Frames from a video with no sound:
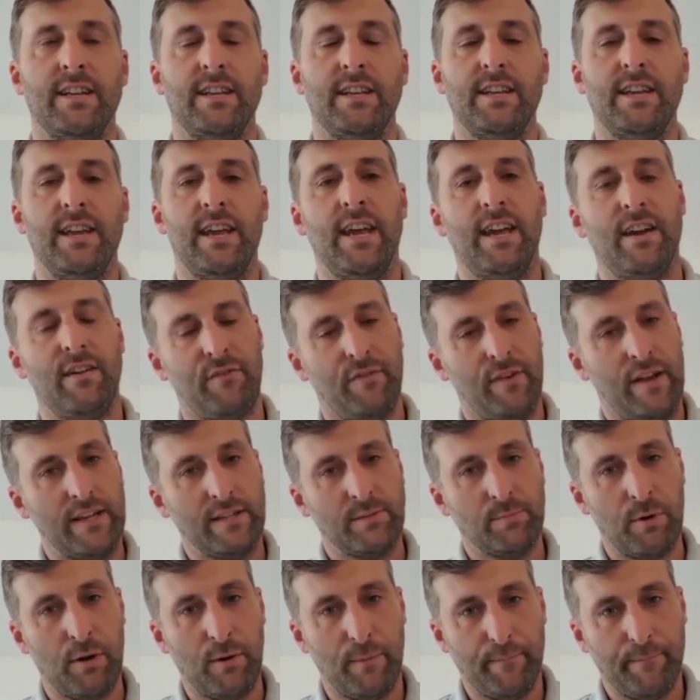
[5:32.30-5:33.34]
hit a flat
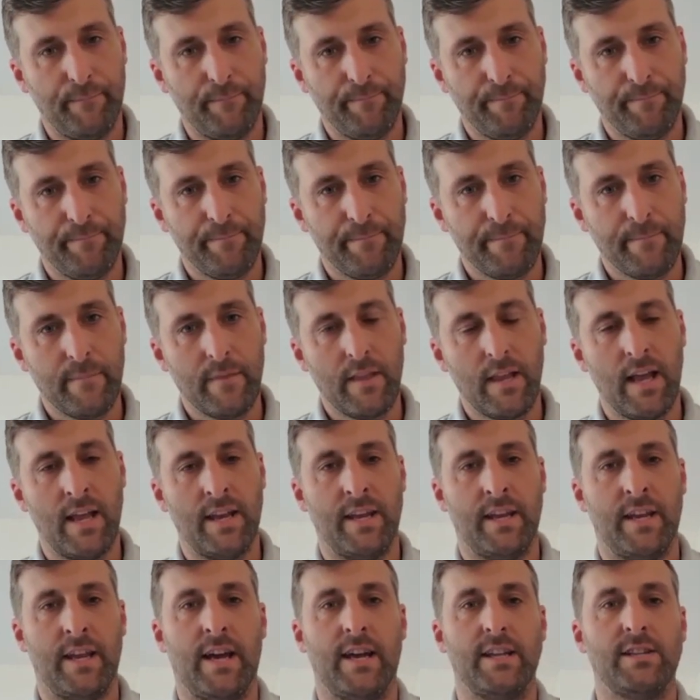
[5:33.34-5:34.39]
spot and
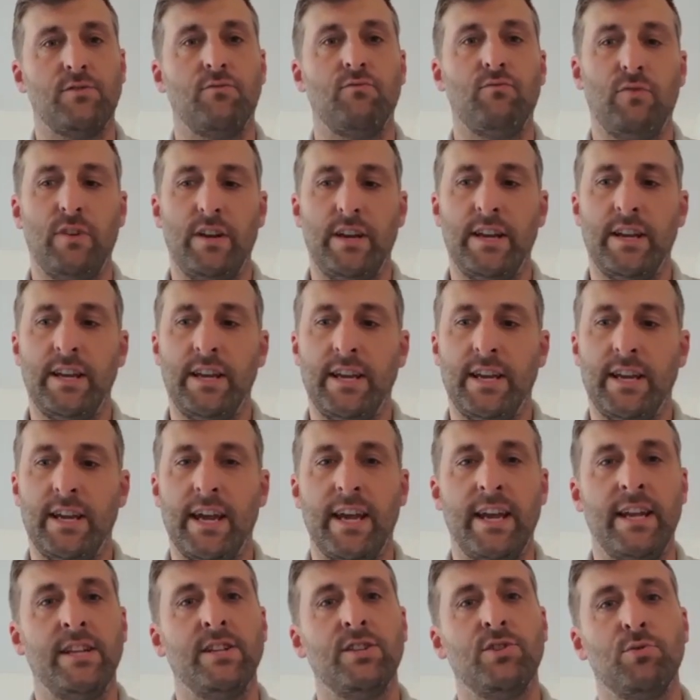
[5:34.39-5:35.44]
then had to really get
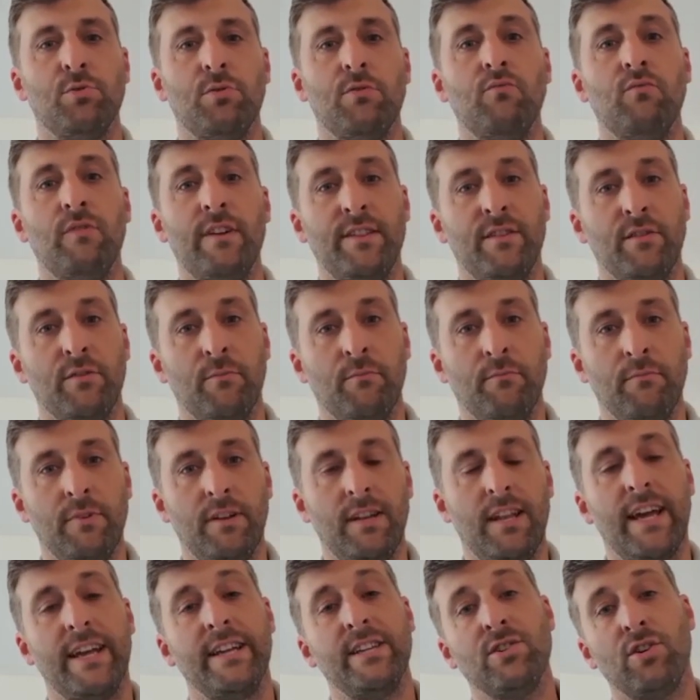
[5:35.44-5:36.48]
into a rhythm
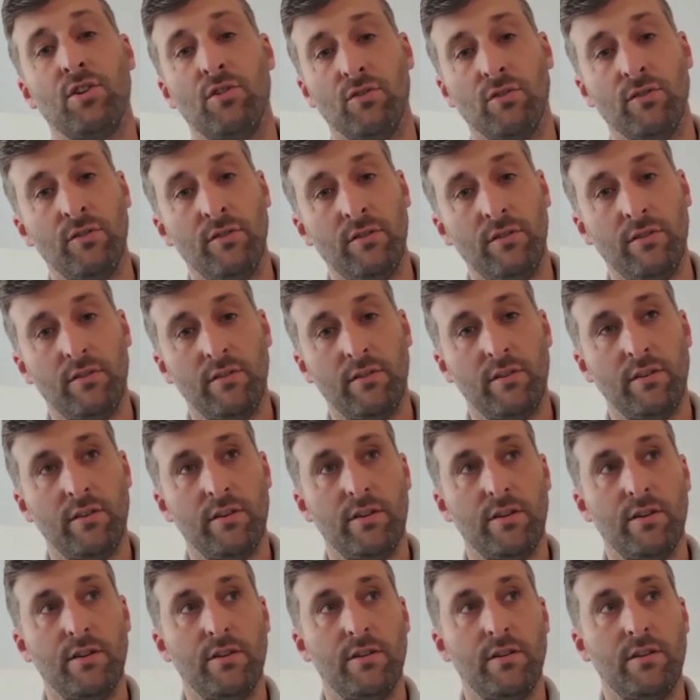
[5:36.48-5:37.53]
late on
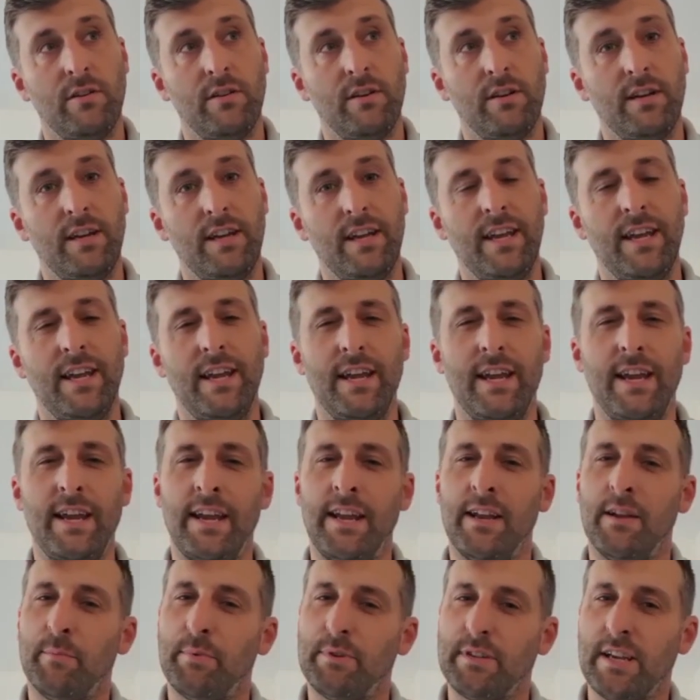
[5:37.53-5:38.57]

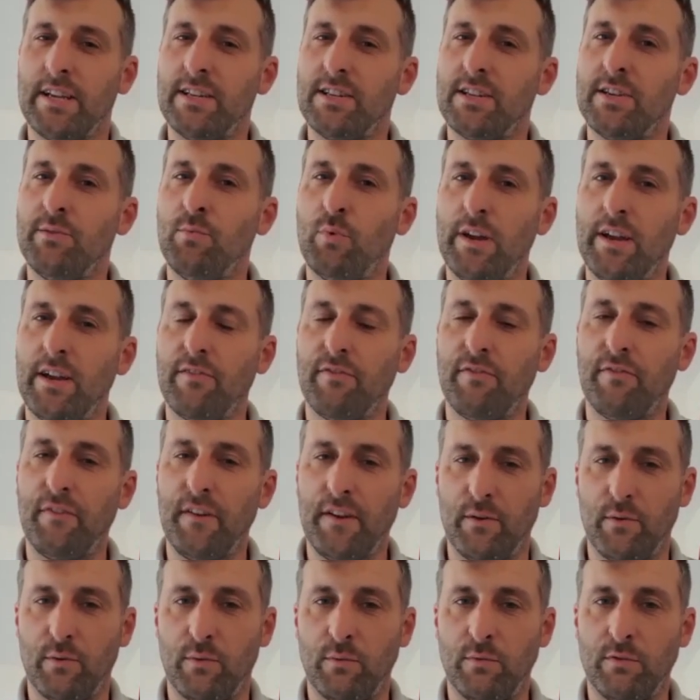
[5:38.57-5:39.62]
in a potentially weaker
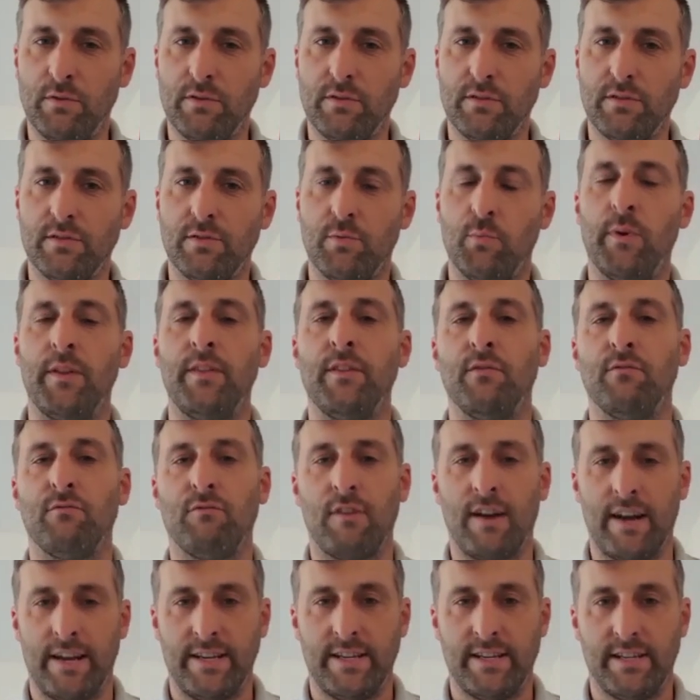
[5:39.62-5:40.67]
field to win the
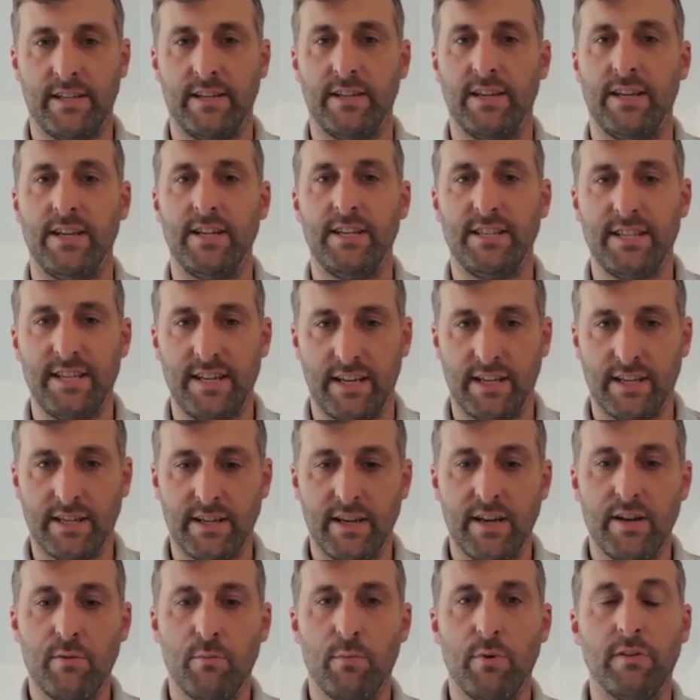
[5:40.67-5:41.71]
race that he did.
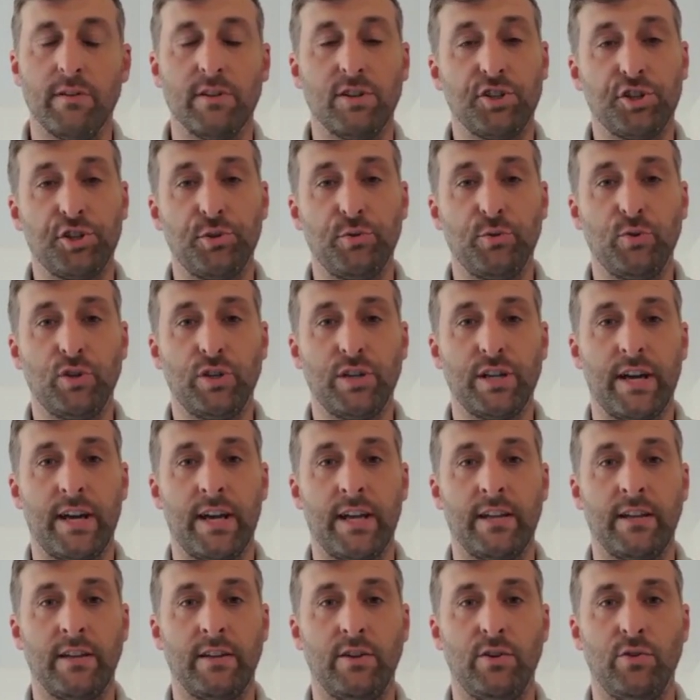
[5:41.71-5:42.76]
Whereas
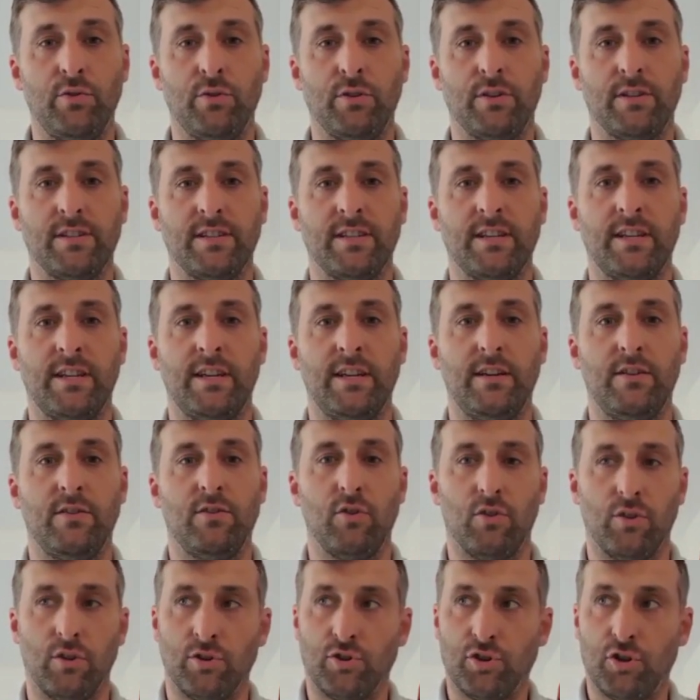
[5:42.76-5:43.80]
Trushan, you could see,
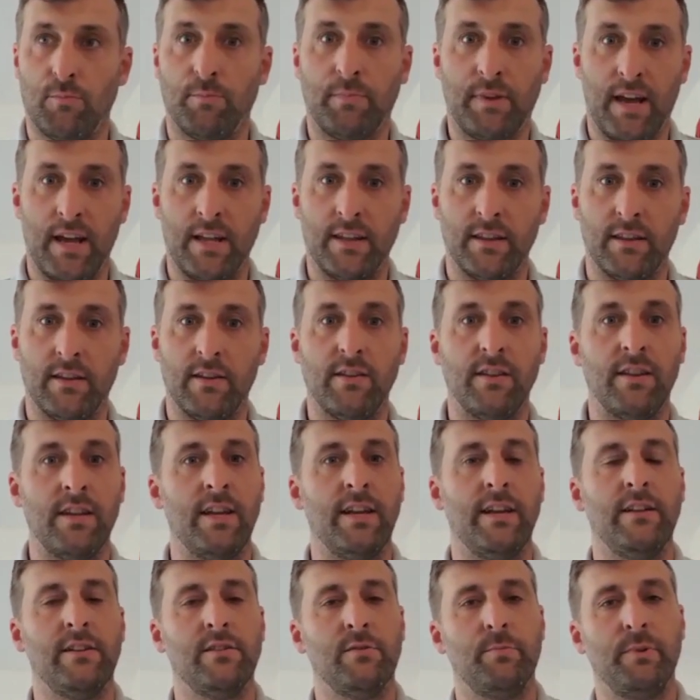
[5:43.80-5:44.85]
got the job done that
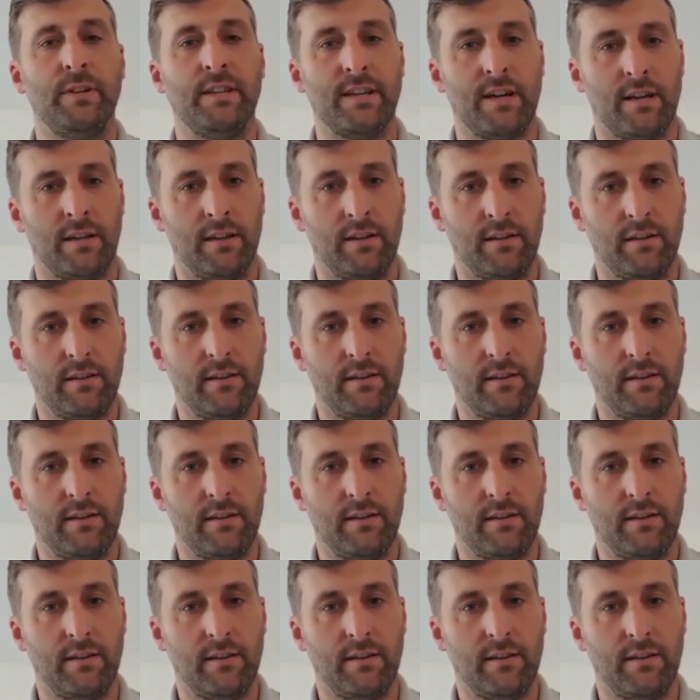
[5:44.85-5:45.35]
needed to be done.